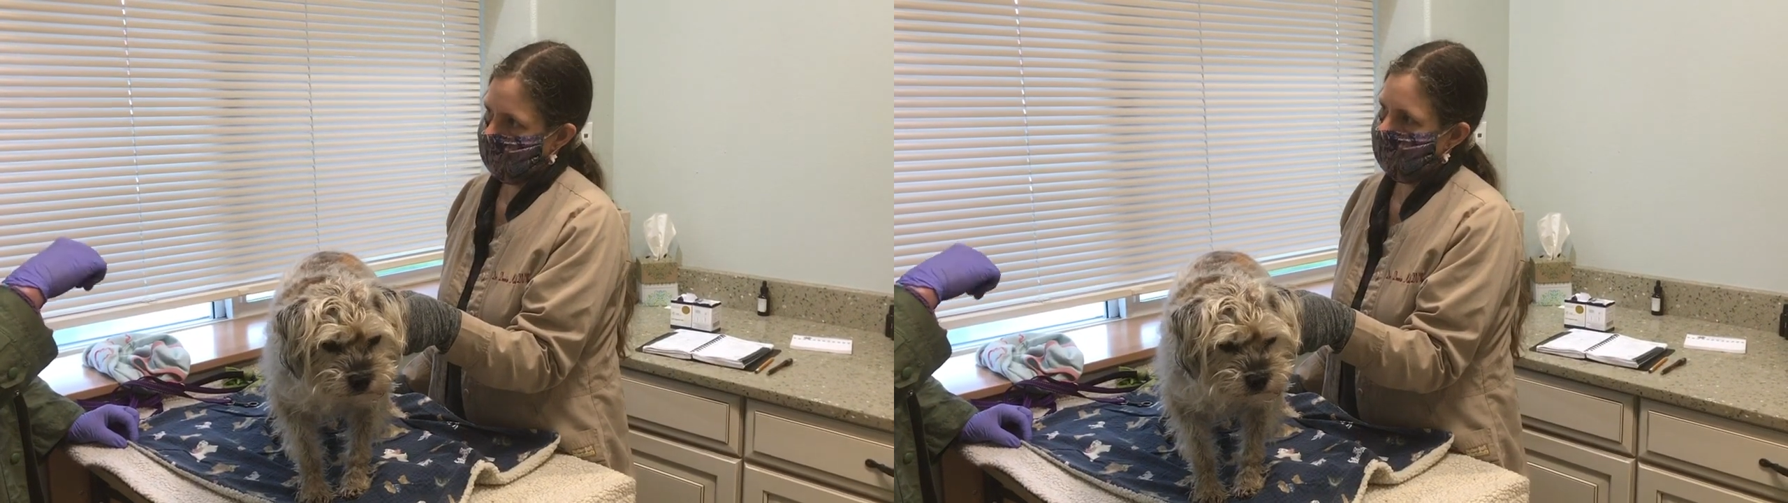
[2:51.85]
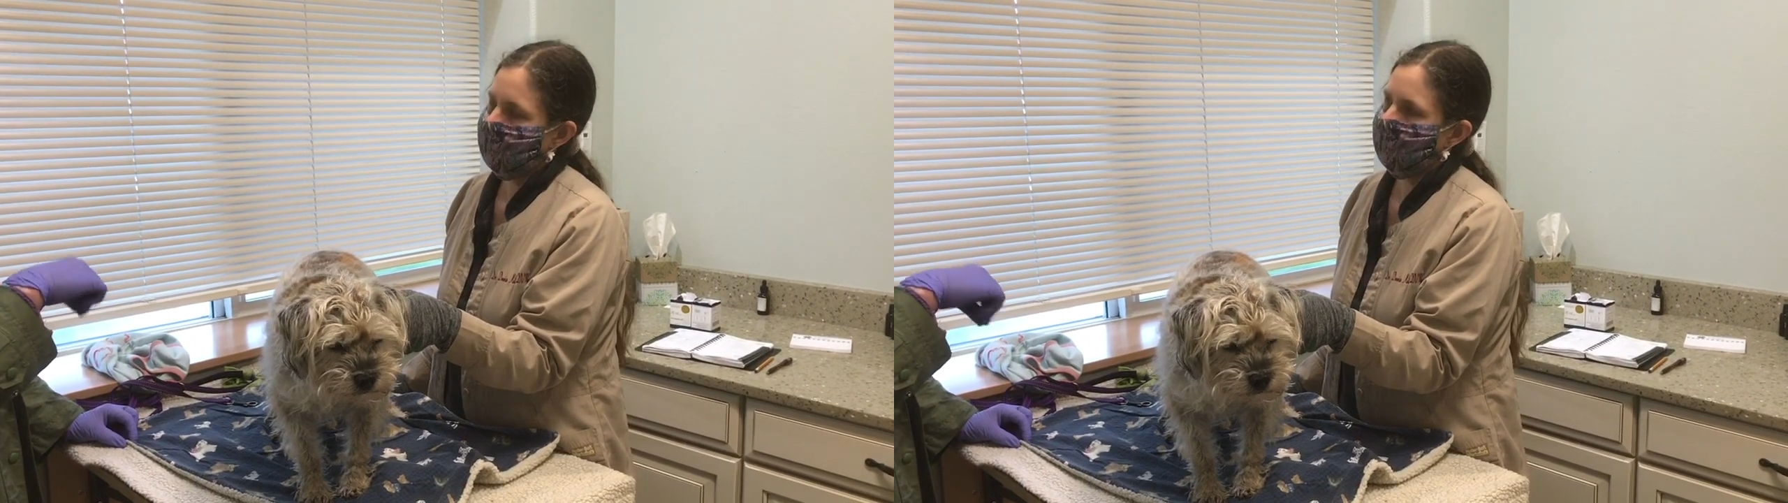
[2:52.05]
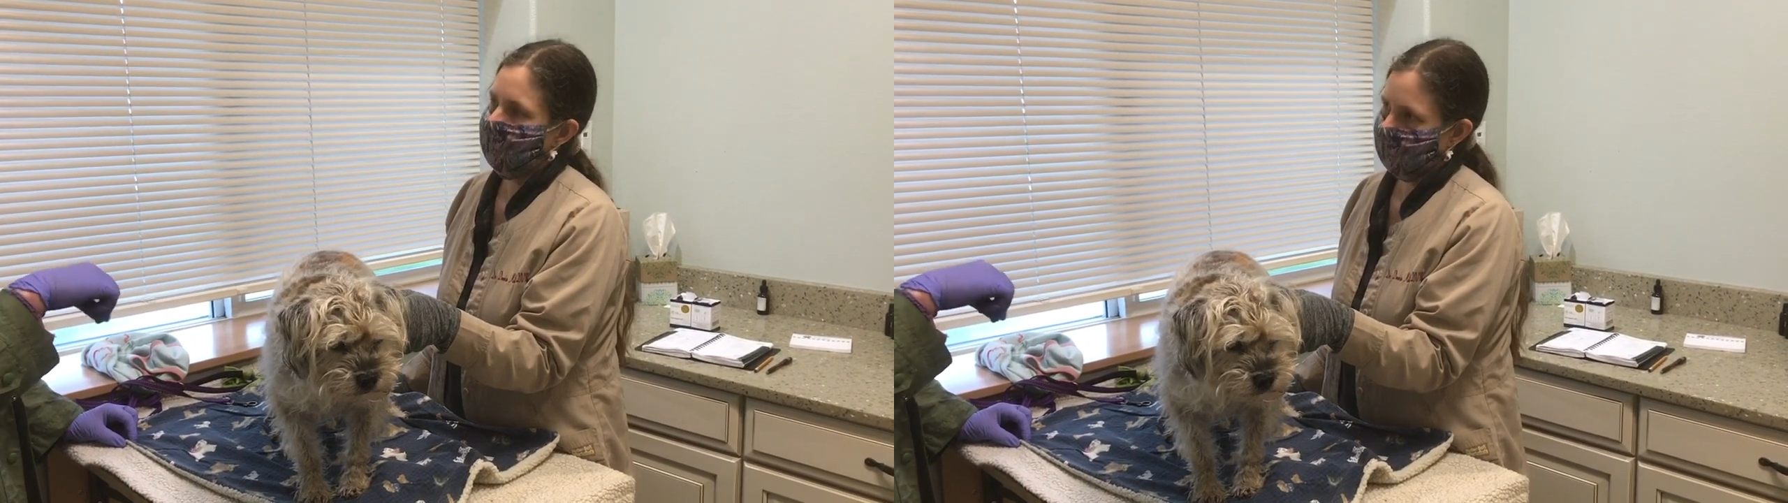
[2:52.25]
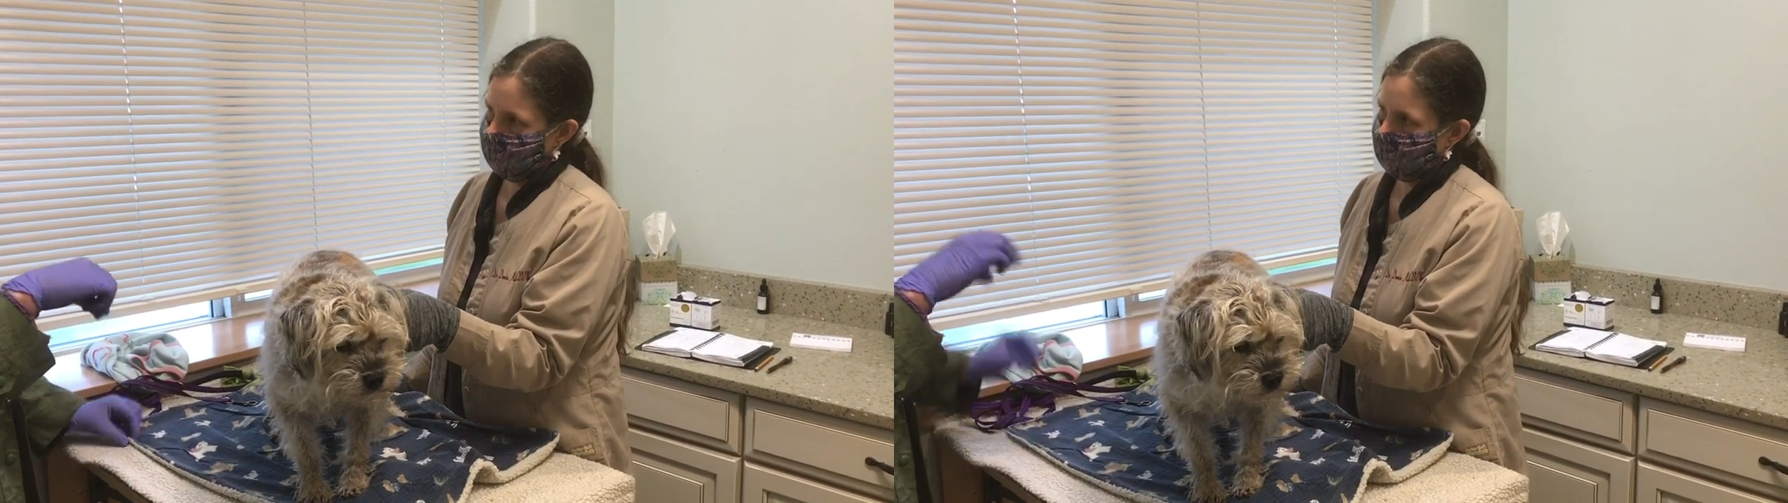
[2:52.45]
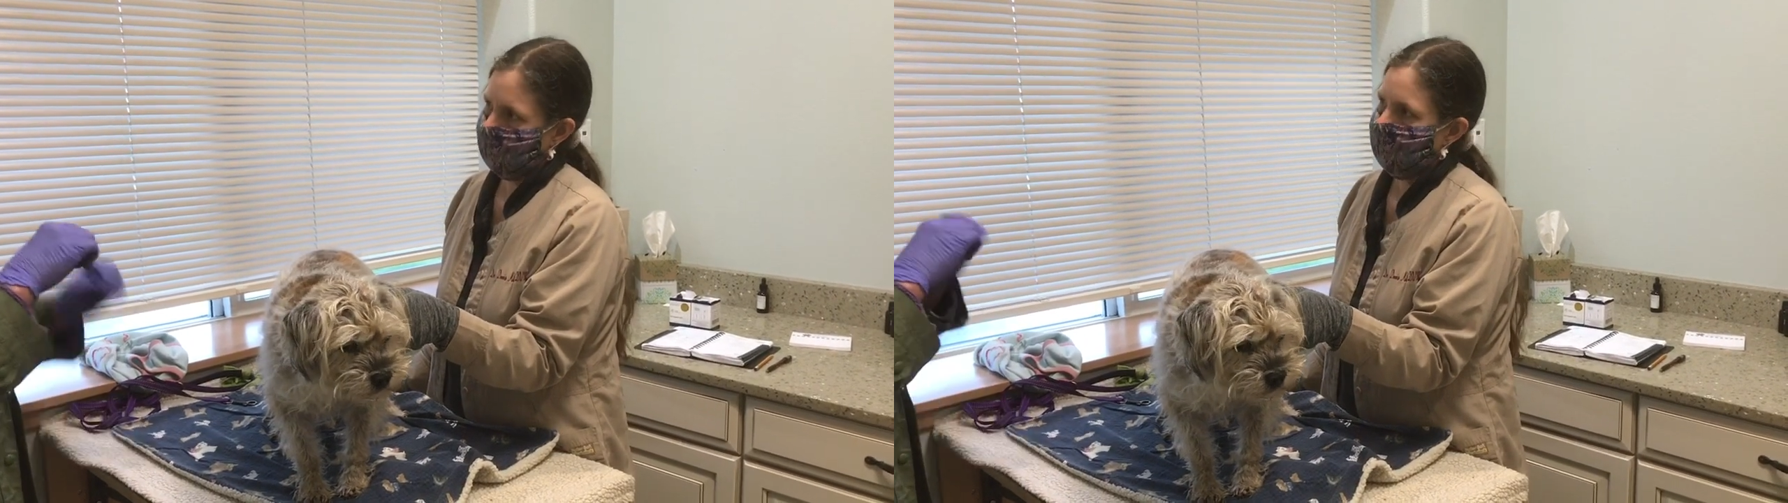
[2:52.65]
and then I
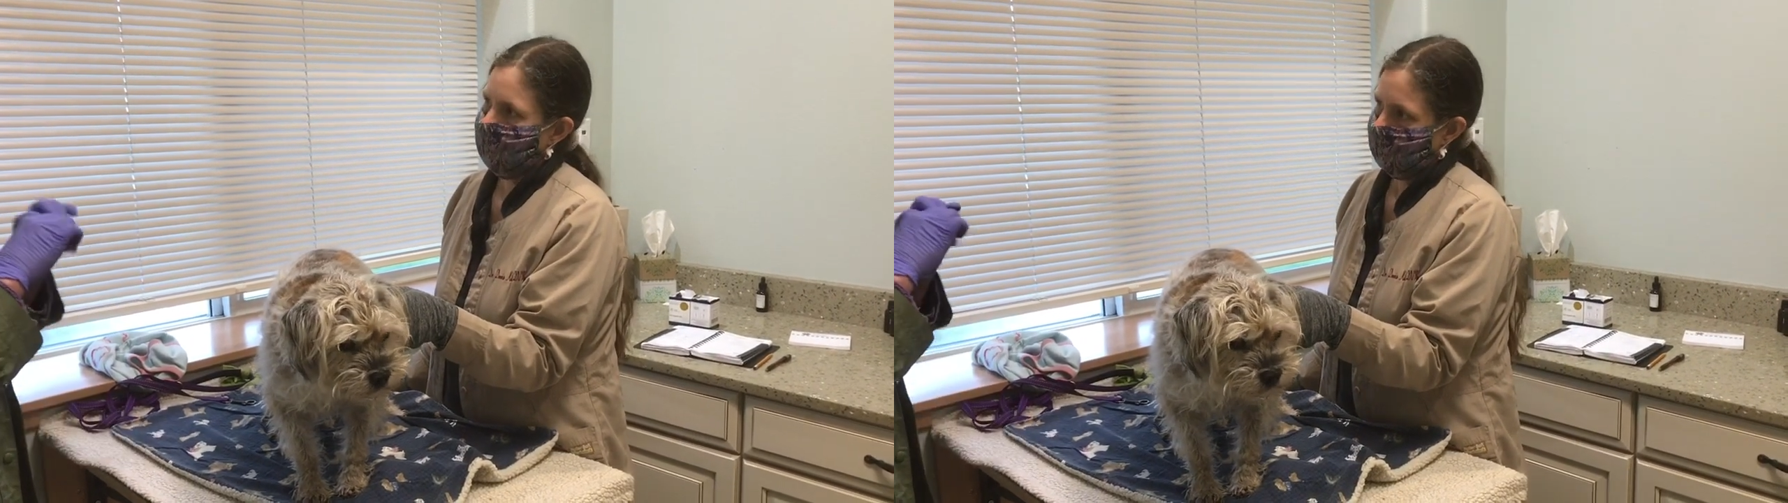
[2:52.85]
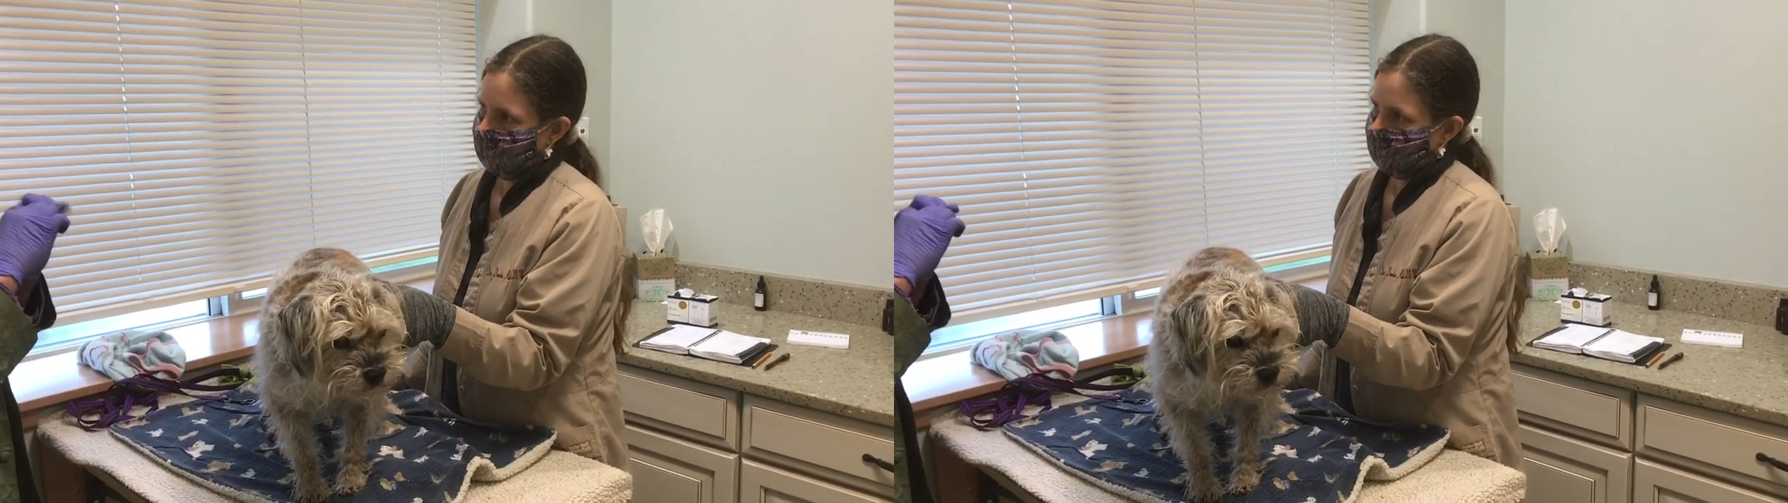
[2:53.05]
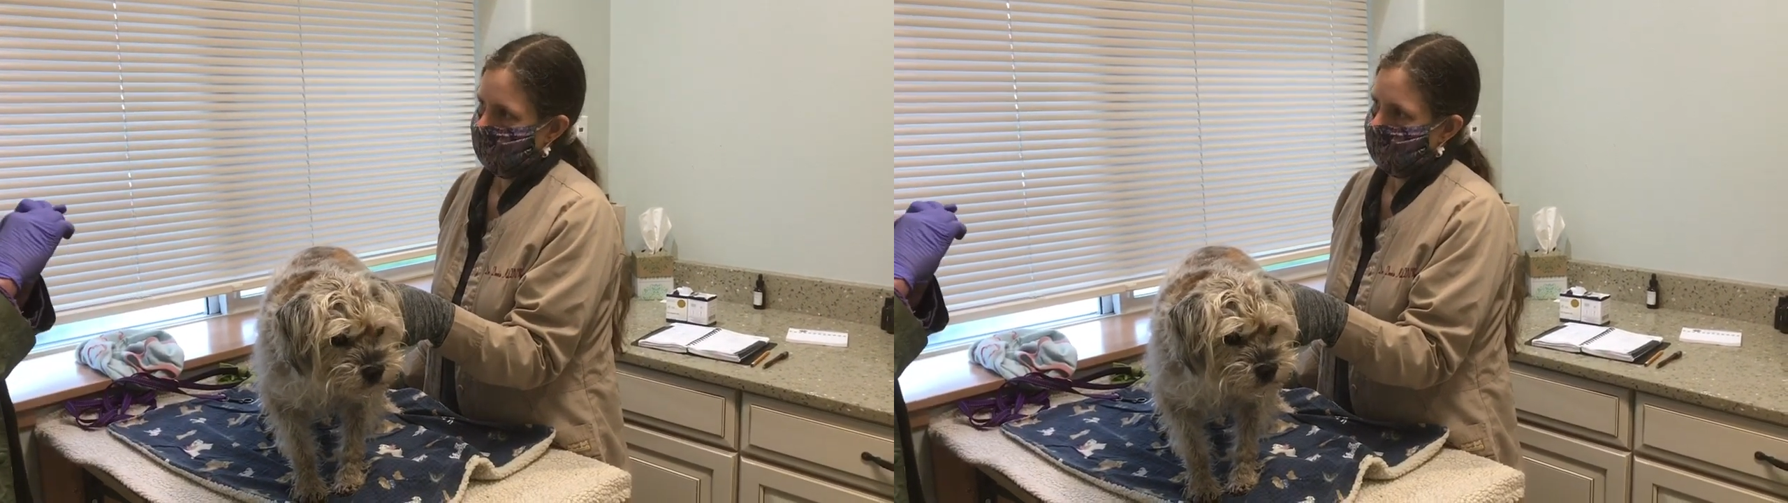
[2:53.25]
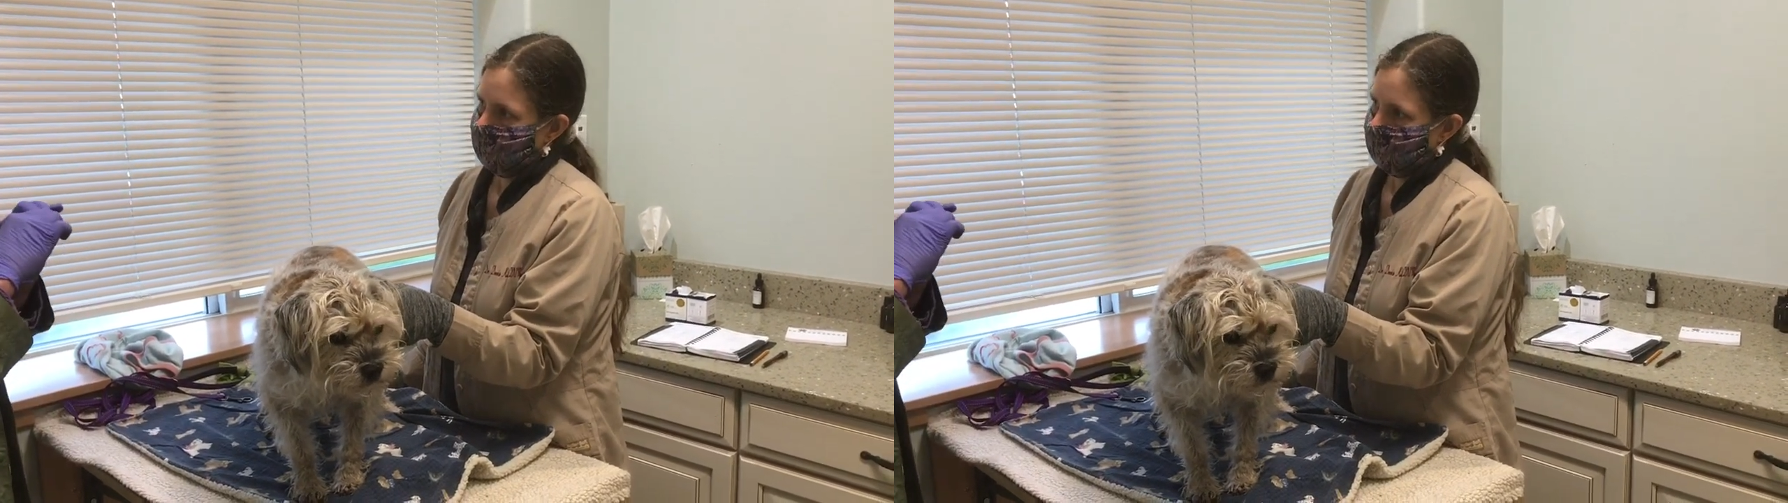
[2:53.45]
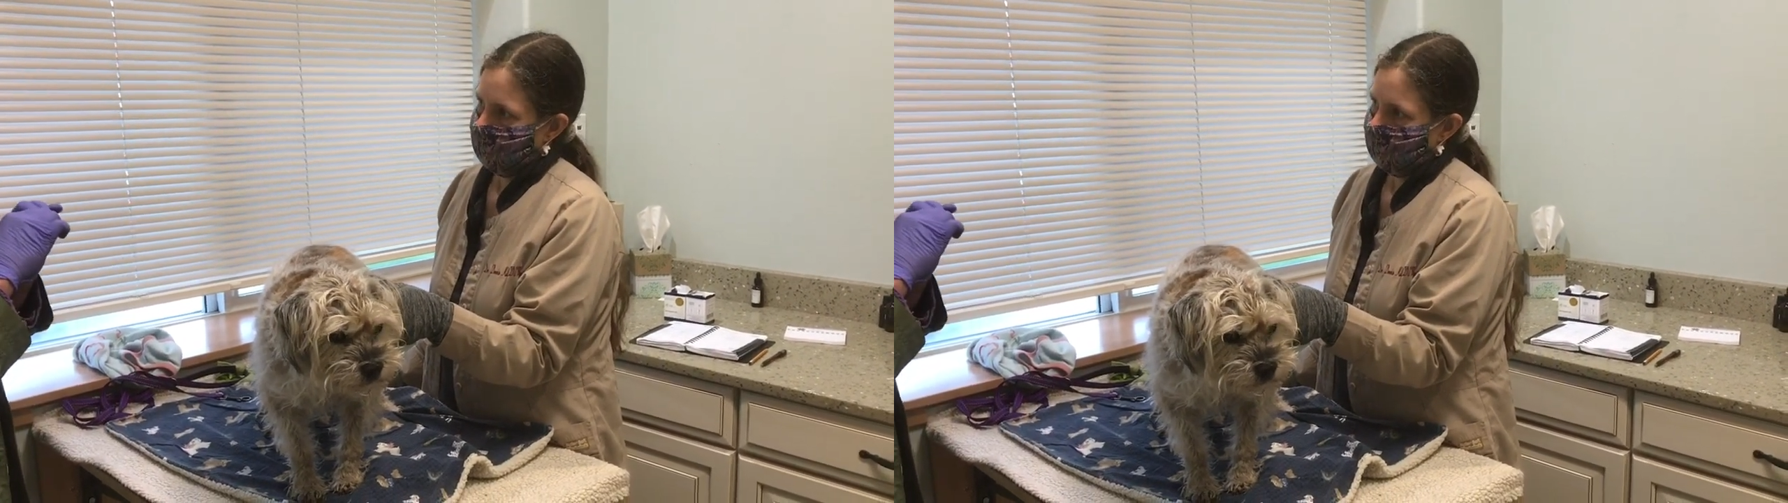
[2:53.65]
make them into little balls,